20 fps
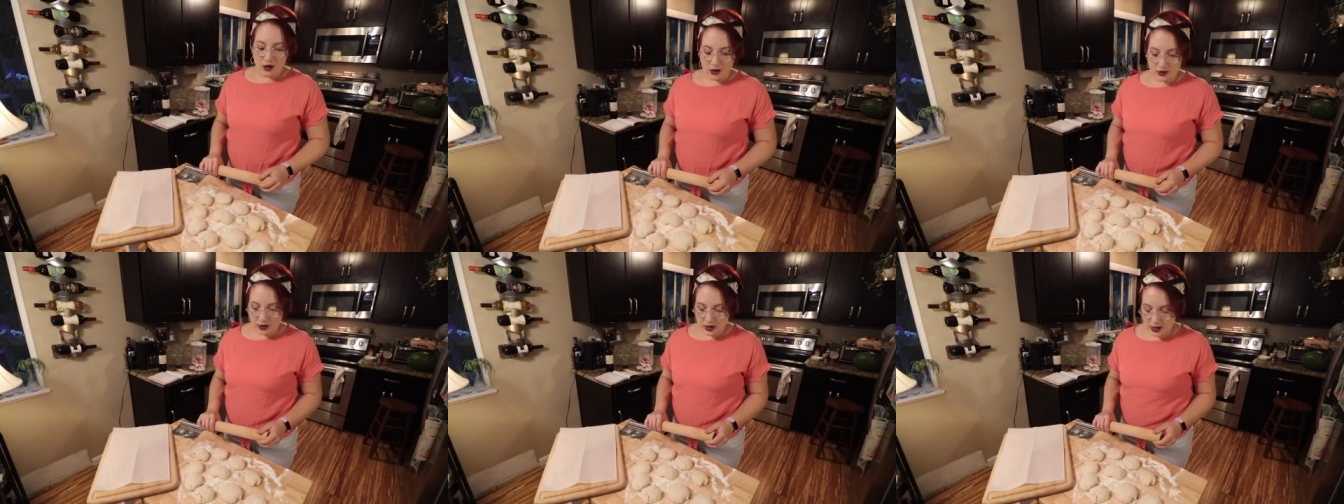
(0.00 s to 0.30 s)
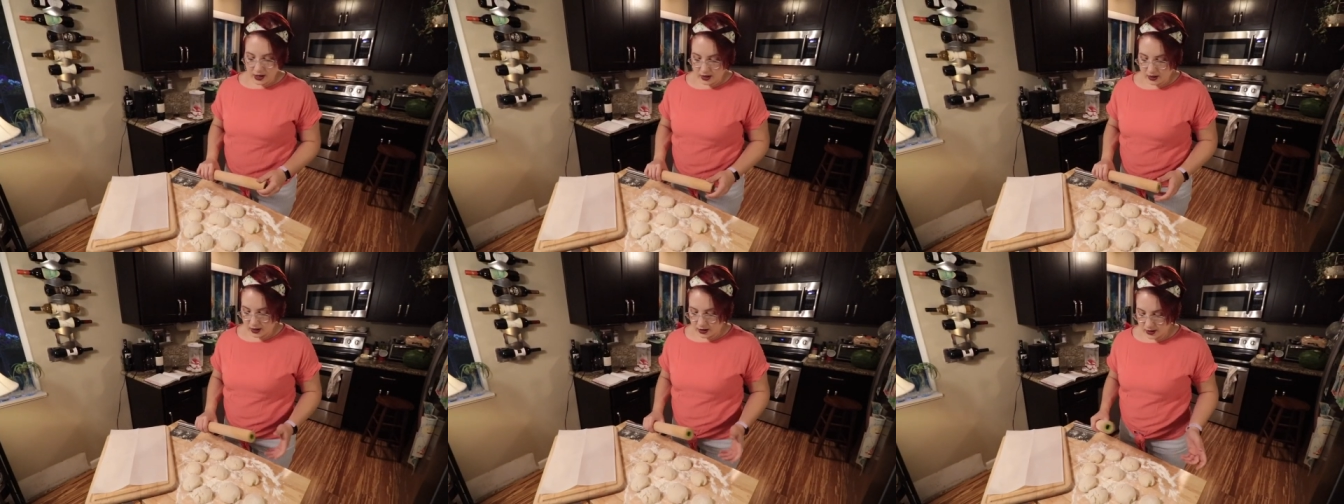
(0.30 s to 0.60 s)
all
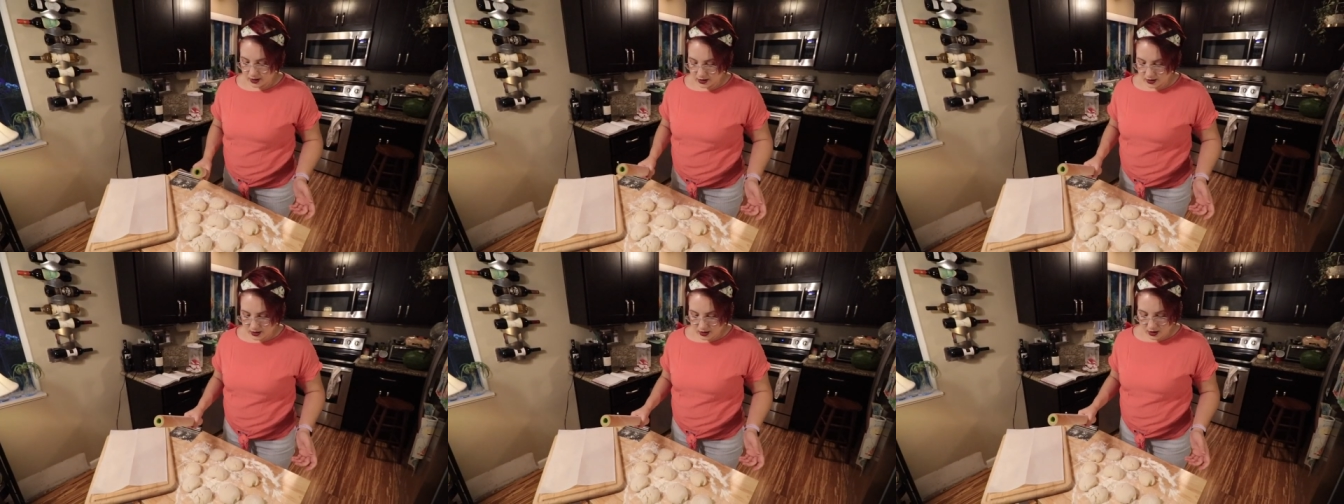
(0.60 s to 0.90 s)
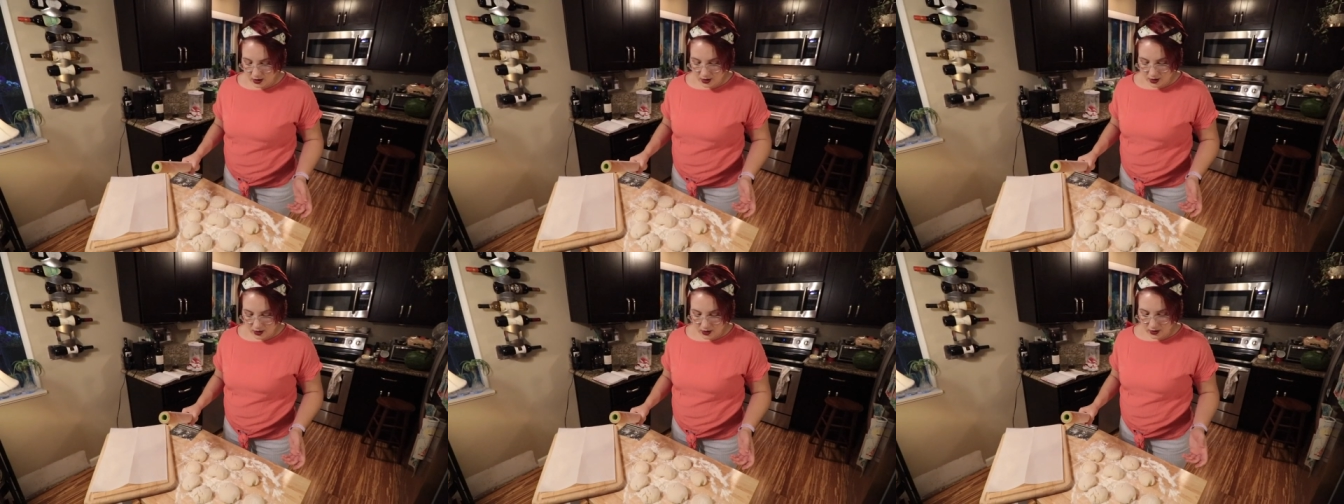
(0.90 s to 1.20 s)
right,
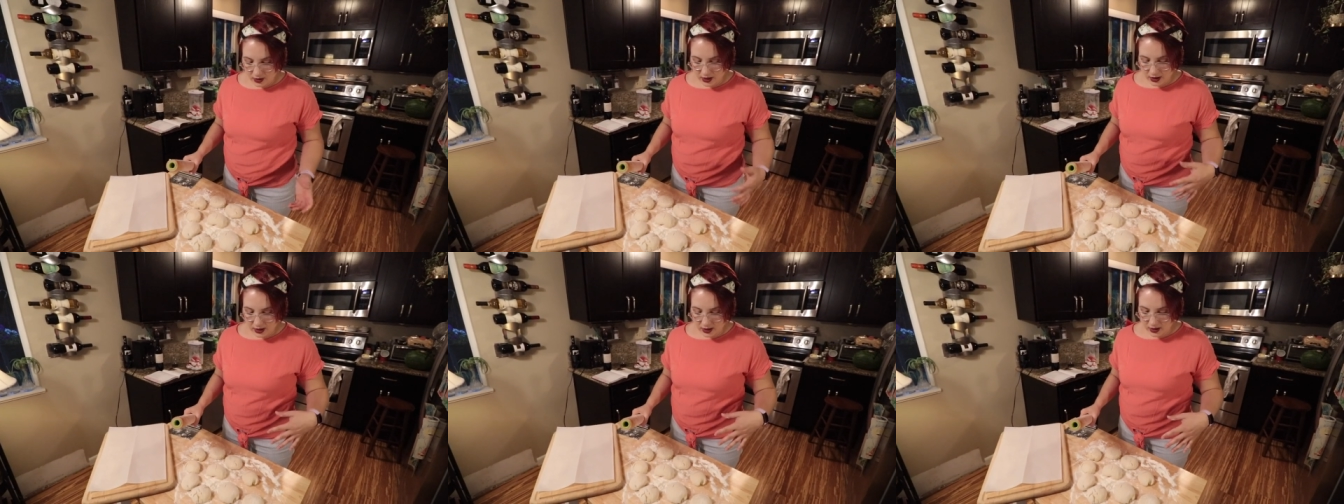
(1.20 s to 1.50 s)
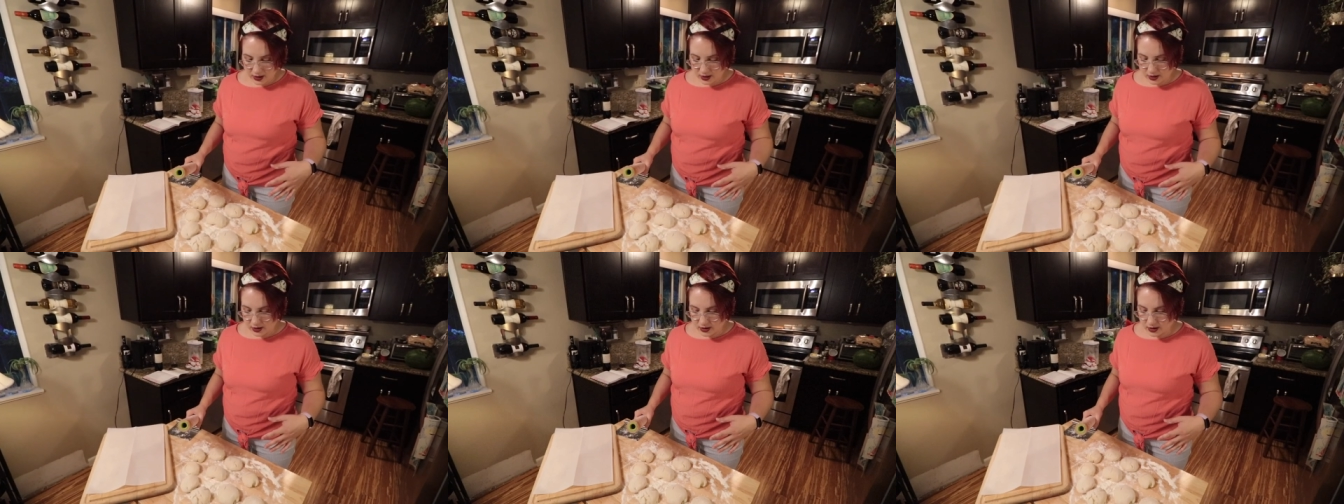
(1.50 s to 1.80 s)
so we let
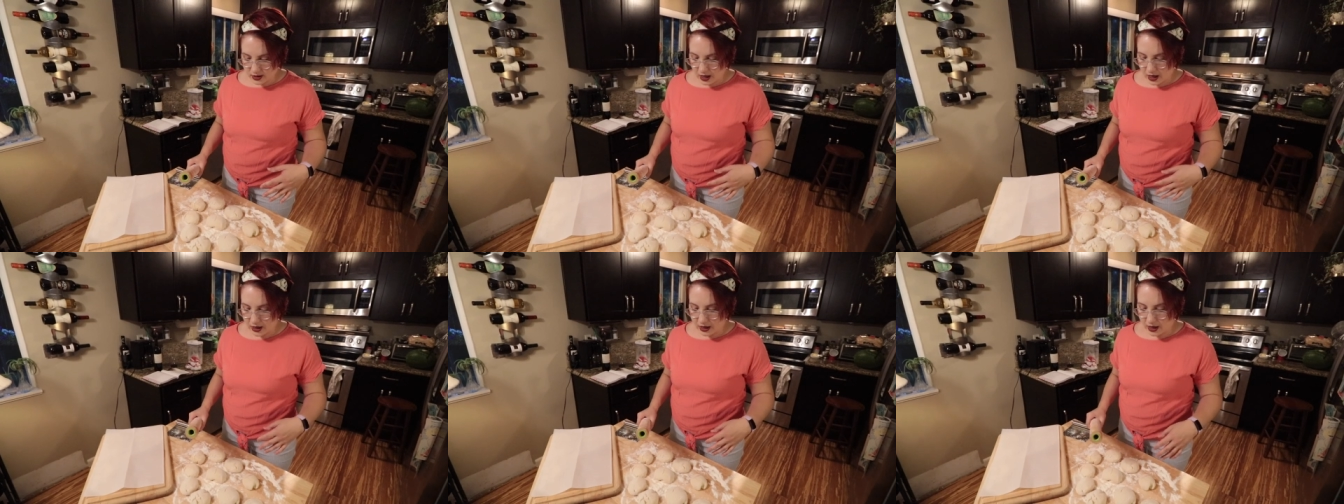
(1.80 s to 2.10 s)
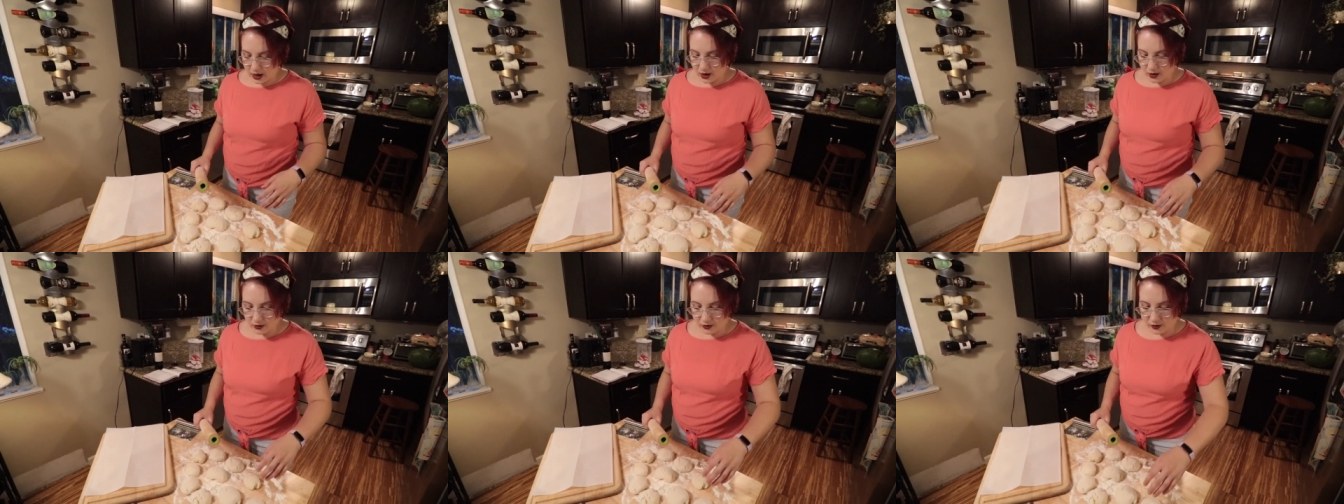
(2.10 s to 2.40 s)
these
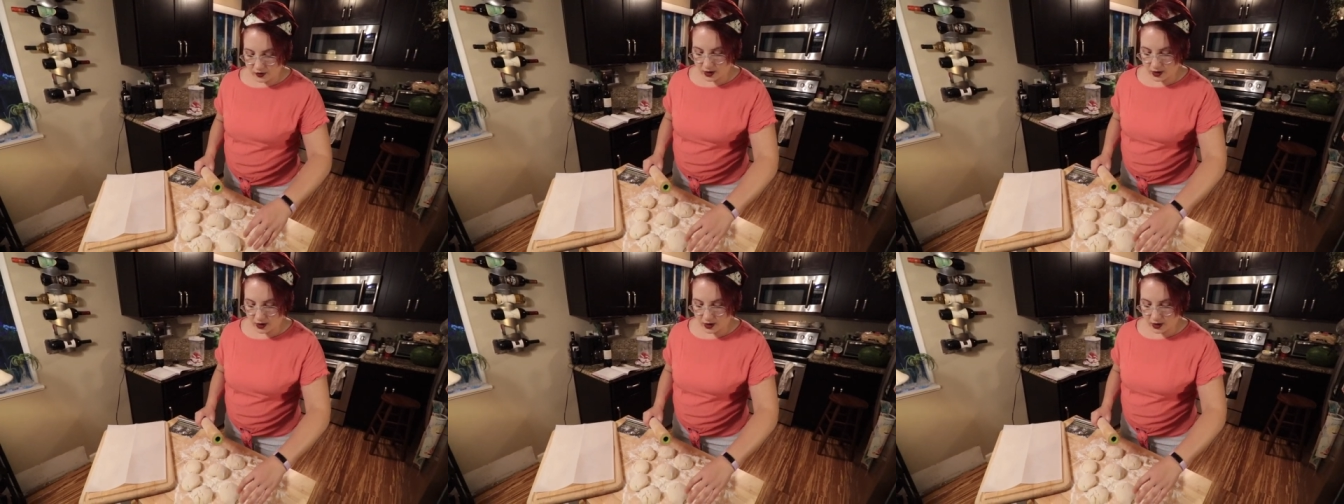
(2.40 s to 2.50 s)
hang out